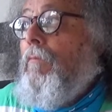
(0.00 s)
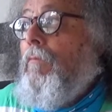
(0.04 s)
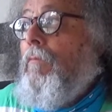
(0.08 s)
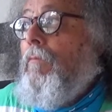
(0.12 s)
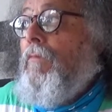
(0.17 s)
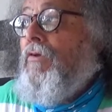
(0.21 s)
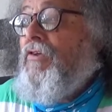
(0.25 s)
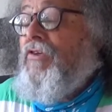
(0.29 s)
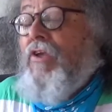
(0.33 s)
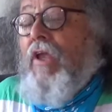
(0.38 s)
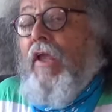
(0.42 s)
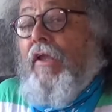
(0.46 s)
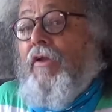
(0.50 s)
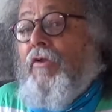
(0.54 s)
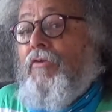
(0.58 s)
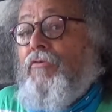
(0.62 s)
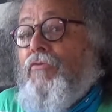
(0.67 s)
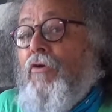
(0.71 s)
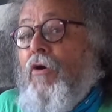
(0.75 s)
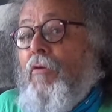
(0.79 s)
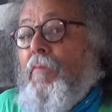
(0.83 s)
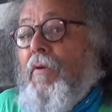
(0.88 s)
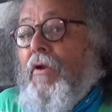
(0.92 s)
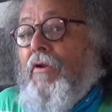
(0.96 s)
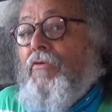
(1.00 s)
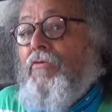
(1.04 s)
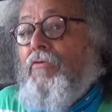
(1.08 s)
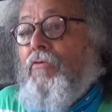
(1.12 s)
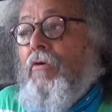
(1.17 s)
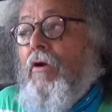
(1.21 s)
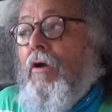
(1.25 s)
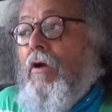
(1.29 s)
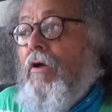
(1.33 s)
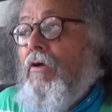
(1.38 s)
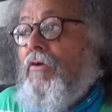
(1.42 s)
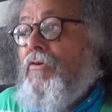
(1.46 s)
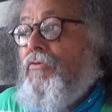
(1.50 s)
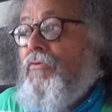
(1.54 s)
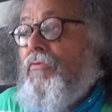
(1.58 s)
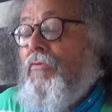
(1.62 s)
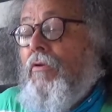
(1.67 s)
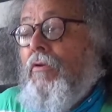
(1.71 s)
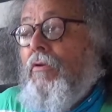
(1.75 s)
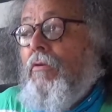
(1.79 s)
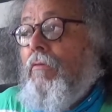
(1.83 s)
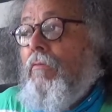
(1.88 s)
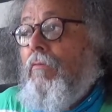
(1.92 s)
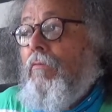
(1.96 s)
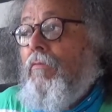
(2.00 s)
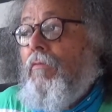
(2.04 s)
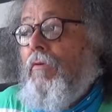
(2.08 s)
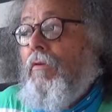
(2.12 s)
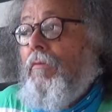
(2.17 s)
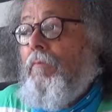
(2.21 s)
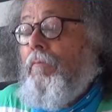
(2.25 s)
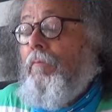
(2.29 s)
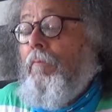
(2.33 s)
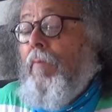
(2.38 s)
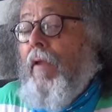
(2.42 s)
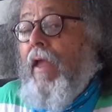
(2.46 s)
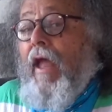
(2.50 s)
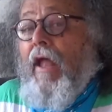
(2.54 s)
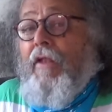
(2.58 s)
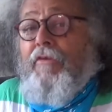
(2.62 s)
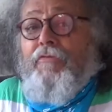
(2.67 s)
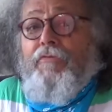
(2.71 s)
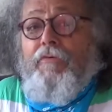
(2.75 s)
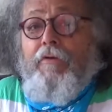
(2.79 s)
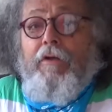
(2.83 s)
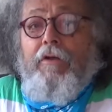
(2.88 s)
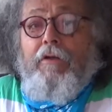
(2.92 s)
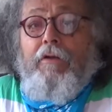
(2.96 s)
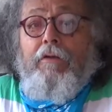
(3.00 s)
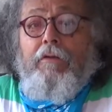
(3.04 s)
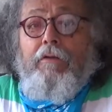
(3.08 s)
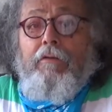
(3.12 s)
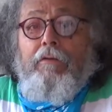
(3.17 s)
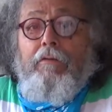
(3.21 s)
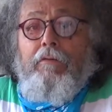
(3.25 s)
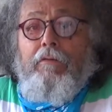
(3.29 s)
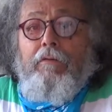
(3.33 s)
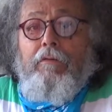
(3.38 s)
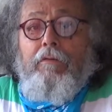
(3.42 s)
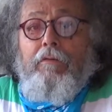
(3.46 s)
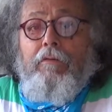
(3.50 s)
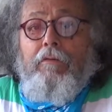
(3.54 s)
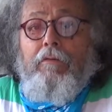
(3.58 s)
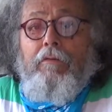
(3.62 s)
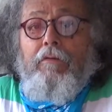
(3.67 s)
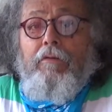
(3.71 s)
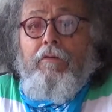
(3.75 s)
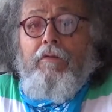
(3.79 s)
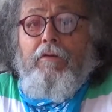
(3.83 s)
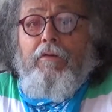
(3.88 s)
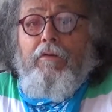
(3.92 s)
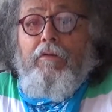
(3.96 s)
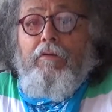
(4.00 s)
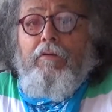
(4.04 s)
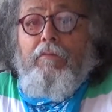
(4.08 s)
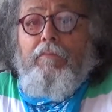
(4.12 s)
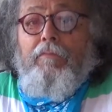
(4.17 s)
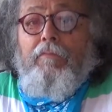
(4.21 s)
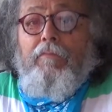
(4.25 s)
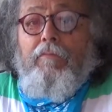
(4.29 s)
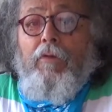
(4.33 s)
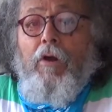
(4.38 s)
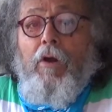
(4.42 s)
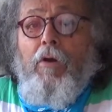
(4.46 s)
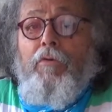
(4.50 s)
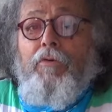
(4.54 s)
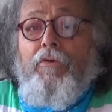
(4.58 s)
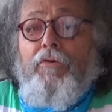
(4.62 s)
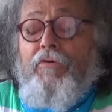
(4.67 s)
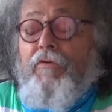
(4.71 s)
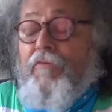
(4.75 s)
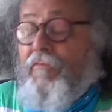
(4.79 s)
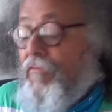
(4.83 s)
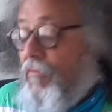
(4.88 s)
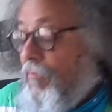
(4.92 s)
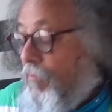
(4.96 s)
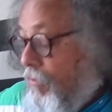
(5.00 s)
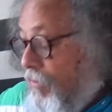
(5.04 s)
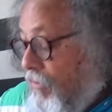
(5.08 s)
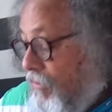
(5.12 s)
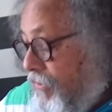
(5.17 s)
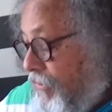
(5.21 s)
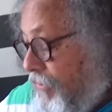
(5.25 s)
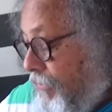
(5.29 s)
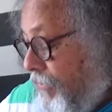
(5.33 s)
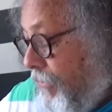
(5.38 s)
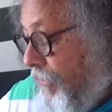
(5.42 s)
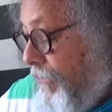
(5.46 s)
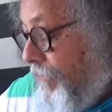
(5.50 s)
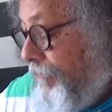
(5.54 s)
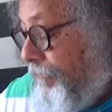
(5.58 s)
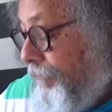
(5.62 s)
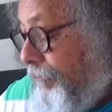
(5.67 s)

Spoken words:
psychotropic drugs with Patrick, the owner of the bookstore.